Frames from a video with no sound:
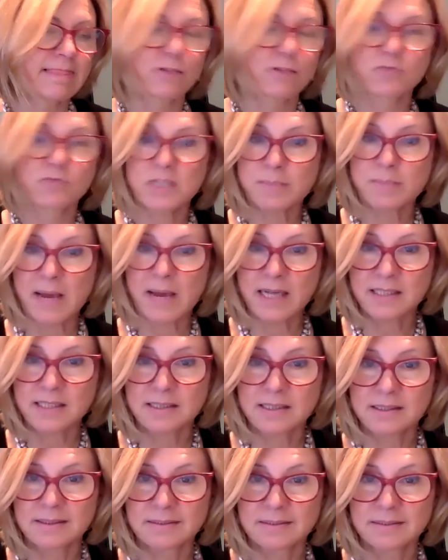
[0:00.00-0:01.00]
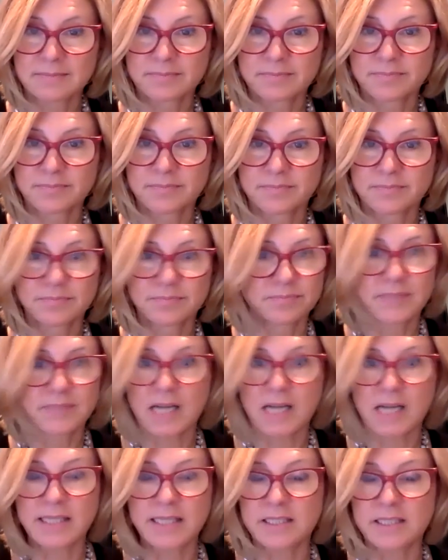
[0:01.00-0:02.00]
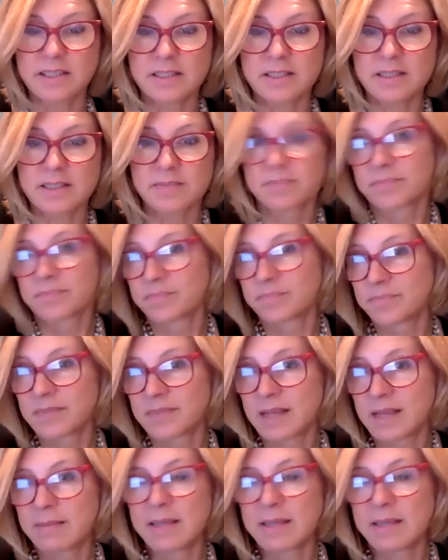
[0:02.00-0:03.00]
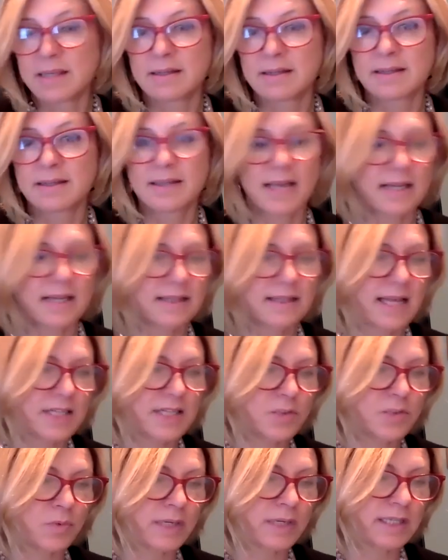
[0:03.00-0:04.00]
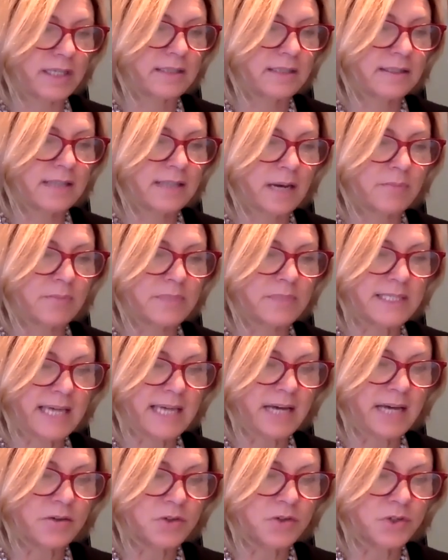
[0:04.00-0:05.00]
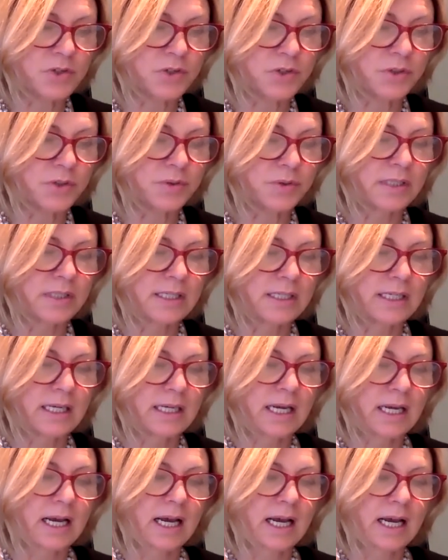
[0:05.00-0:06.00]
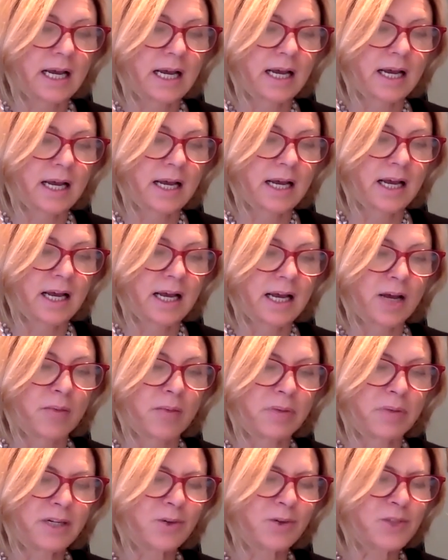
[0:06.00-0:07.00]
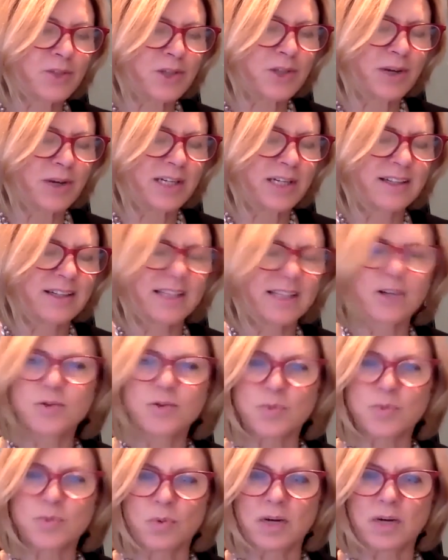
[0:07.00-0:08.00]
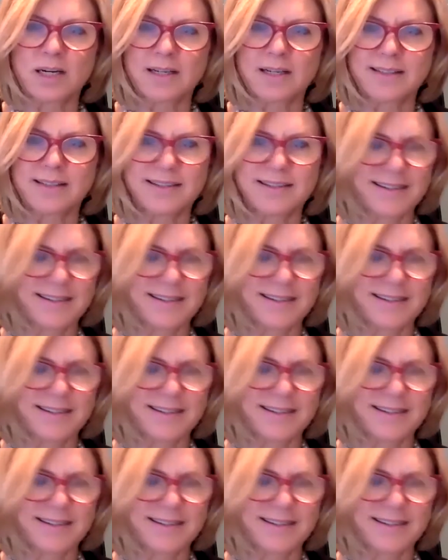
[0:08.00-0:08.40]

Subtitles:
Respect, kindness, I mean, that's what it comes down to. But also I look at those words